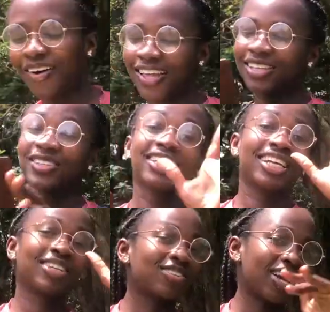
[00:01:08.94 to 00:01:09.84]
Okay, so these are
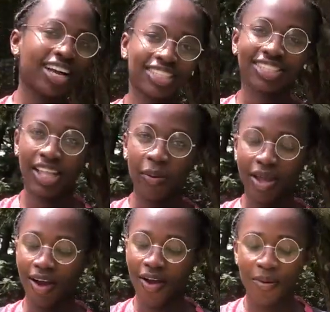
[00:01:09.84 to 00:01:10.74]
the tracks that
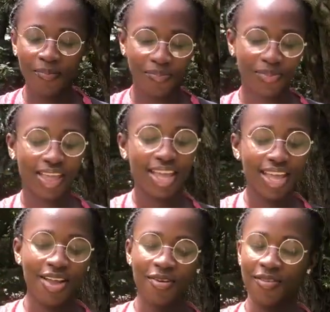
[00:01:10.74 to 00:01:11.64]
we are
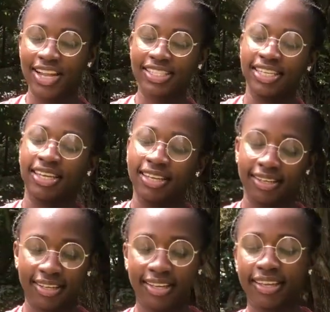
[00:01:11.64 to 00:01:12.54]
rating,
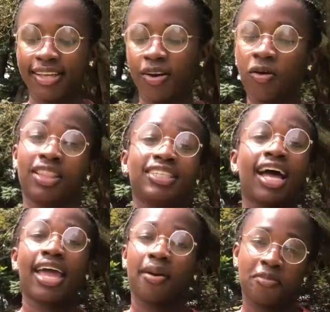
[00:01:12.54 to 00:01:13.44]
or that
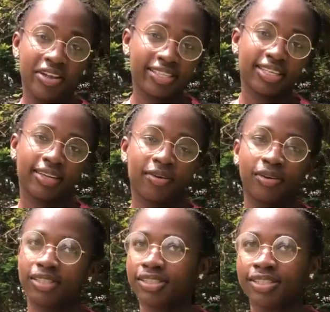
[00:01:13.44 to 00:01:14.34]
I am rating,
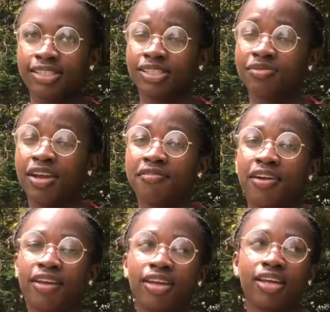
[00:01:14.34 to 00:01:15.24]
because this is very,
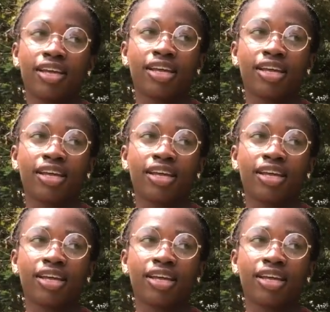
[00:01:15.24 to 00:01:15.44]
very